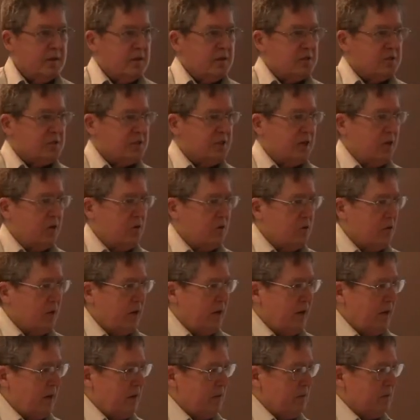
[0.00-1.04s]
So
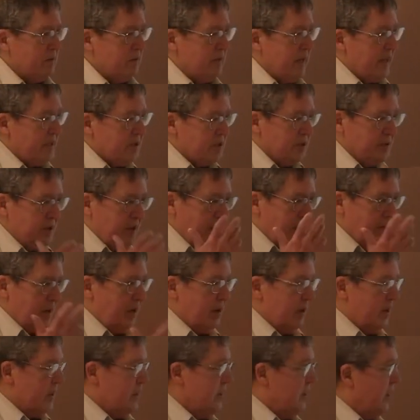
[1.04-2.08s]
uh, that's not a
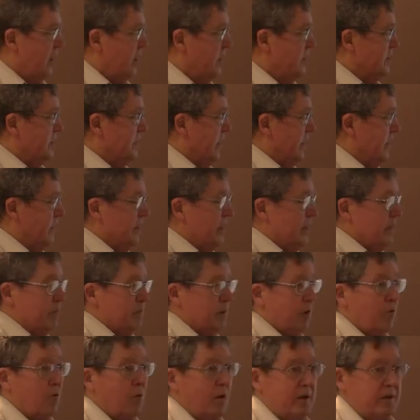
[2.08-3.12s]
hard concept,
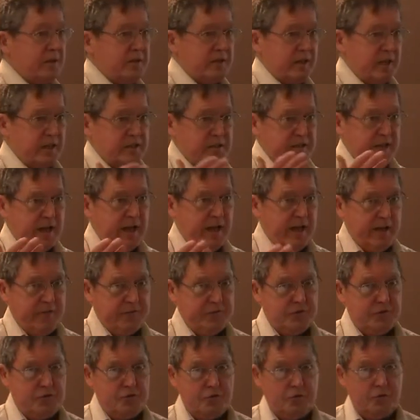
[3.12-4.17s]
but one does
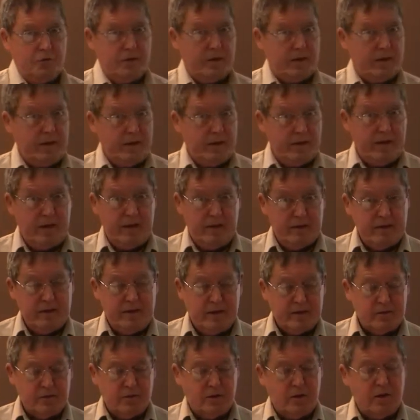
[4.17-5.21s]
have to
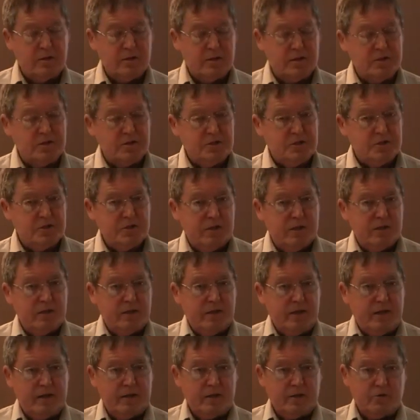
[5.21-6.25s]
acknowledge
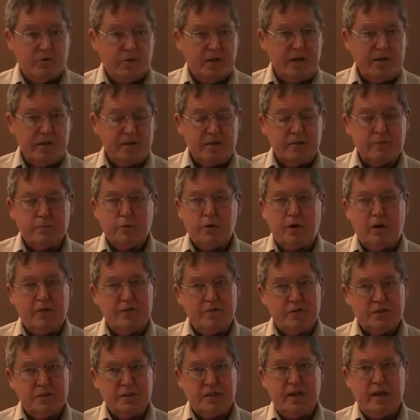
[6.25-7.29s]
and agree that
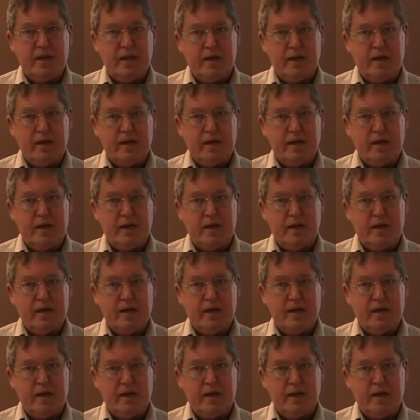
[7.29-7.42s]
prophecy